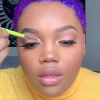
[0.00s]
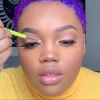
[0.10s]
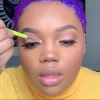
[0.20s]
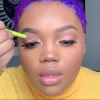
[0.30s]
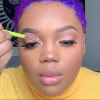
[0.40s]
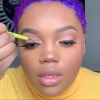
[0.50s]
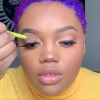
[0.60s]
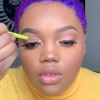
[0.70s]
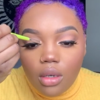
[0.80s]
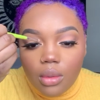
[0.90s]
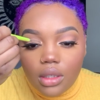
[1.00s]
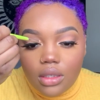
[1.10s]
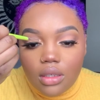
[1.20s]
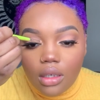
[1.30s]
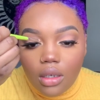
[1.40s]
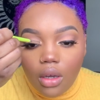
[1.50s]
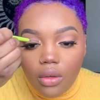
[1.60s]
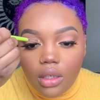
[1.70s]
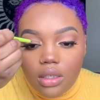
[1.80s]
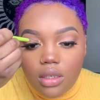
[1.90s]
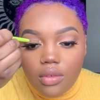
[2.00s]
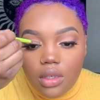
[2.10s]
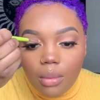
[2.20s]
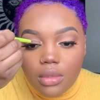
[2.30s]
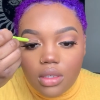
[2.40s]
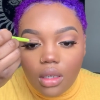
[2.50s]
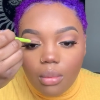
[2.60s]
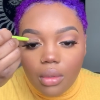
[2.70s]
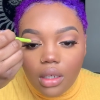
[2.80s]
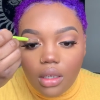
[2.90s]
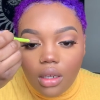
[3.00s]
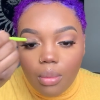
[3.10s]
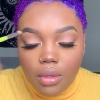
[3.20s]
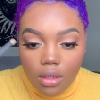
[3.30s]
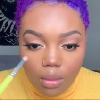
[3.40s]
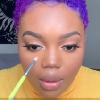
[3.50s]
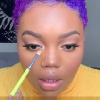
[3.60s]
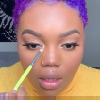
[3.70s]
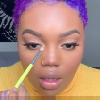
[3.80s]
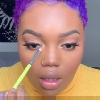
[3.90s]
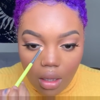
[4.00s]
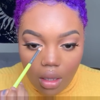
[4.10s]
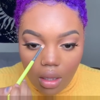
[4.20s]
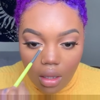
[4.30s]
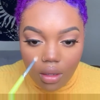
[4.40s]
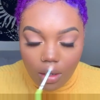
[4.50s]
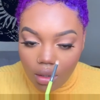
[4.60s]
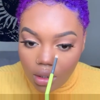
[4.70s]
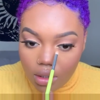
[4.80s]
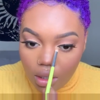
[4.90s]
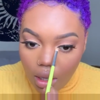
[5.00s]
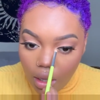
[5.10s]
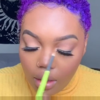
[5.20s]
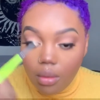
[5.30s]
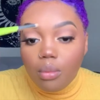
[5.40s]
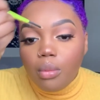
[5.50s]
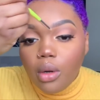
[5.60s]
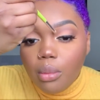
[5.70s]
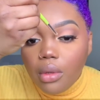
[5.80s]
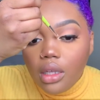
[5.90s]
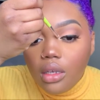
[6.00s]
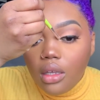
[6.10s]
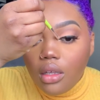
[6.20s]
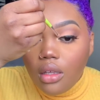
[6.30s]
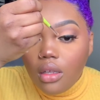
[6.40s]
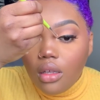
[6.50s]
Sometimes I struggle with this looking cohesive, so I'm just going to blend it up a little bit. And it looks a lot more blended.